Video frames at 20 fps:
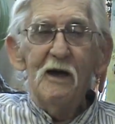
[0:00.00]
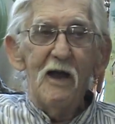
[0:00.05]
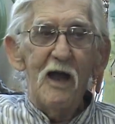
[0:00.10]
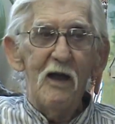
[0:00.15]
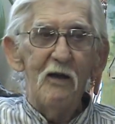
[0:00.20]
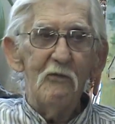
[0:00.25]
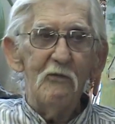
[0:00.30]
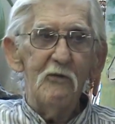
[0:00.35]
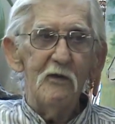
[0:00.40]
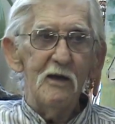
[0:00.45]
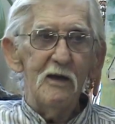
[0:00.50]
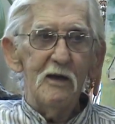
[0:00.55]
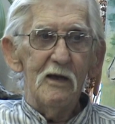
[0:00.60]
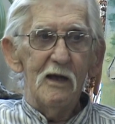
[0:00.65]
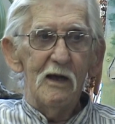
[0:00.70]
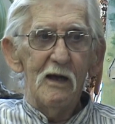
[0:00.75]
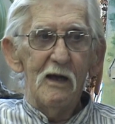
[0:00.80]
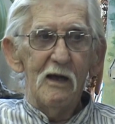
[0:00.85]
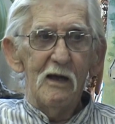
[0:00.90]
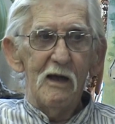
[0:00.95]
Every
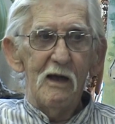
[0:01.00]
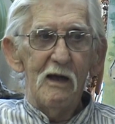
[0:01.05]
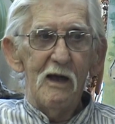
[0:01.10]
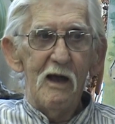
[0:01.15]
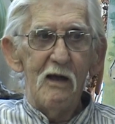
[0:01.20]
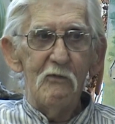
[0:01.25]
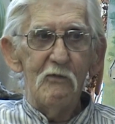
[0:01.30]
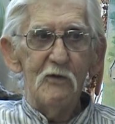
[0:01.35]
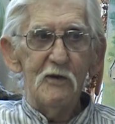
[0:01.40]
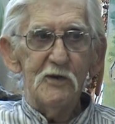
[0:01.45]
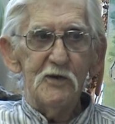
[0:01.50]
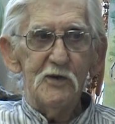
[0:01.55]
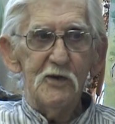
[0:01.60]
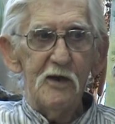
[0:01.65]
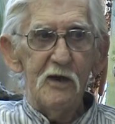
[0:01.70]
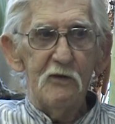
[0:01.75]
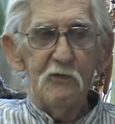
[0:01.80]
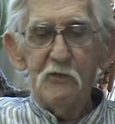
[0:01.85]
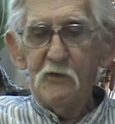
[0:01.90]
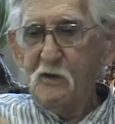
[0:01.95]

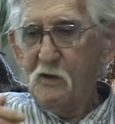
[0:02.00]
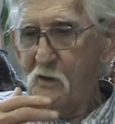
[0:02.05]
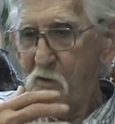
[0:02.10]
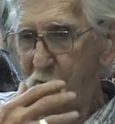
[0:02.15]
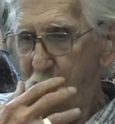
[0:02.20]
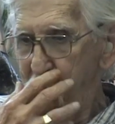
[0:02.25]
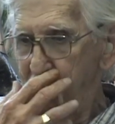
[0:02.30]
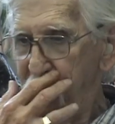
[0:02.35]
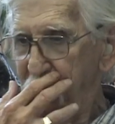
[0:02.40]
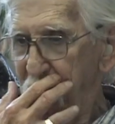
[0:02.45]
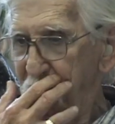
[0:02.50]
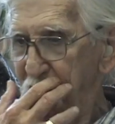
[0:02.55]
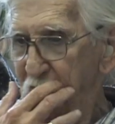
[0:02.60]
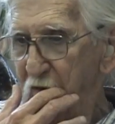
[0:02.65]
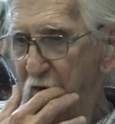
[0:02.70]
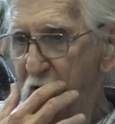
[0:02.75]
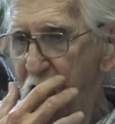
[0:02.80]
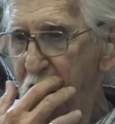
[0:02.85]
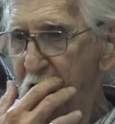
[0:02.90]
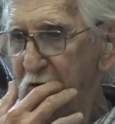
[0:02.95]
shift, and we had
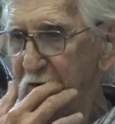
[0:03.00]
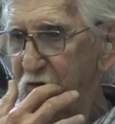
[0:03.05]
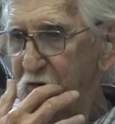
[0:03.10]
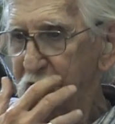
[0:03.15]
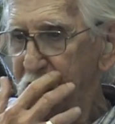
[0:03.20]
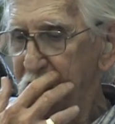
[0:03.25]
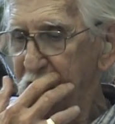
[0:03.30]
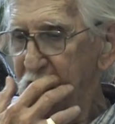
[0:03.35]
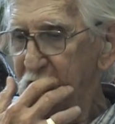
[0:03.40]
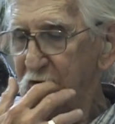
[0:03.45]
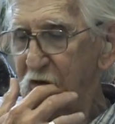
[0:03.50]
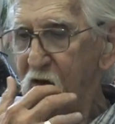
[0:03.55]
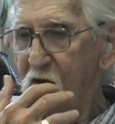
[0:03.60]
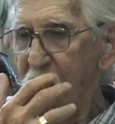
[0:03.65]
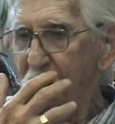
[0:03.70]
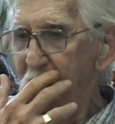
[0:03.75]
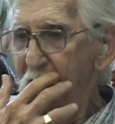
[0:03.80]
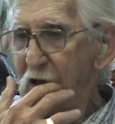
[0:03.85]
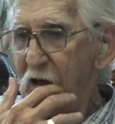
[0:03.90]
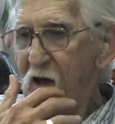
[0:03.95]
4-hour shifts,
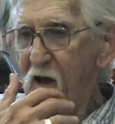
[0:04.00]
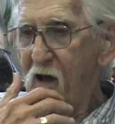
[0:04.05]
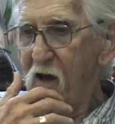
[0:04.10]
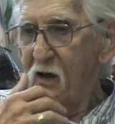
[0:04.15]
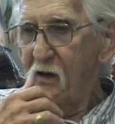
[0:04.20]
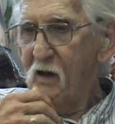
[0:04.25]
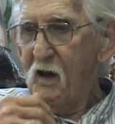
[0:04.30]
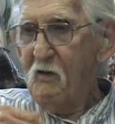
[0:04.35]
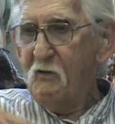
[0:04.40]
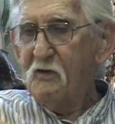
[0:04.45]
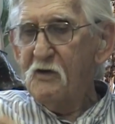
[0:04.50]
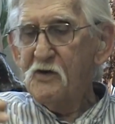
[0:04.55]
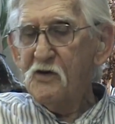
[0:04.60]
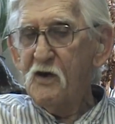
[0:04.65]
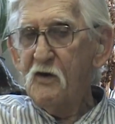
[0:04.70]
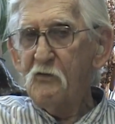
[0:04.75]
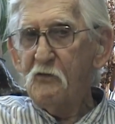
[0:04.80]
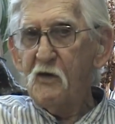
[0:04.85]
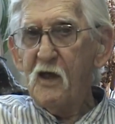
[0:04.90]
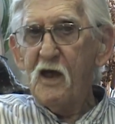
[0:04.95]
every
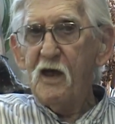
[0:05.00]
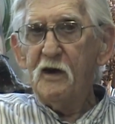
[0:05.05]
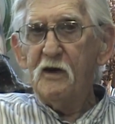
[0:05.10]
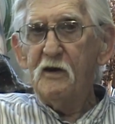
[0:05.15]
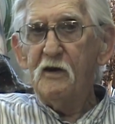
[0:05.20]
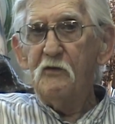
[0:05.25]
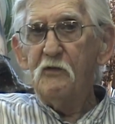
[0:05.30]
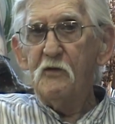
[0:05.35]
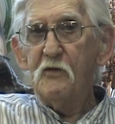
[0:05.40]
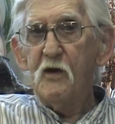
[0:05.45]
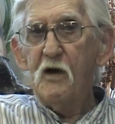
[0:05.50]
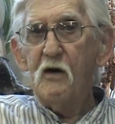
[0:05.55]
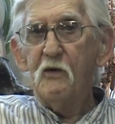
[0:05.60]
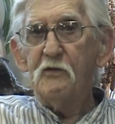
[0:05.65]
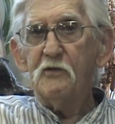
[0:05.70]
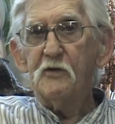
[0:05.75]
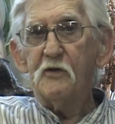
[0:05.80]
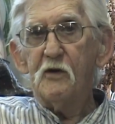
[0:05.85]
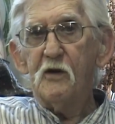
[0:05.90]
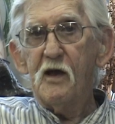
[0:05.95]
shift they had a different
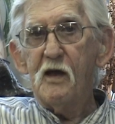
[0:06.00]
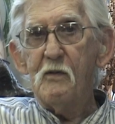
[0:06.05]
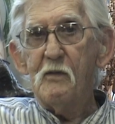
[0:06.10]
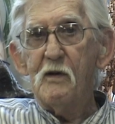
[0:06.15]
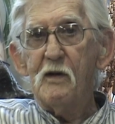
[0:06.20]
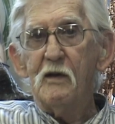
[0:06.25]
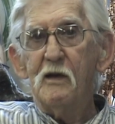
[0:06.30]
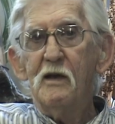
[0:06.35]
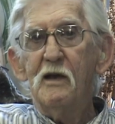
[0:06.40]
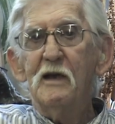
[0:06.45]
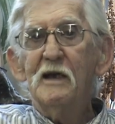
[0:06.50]
officer came in.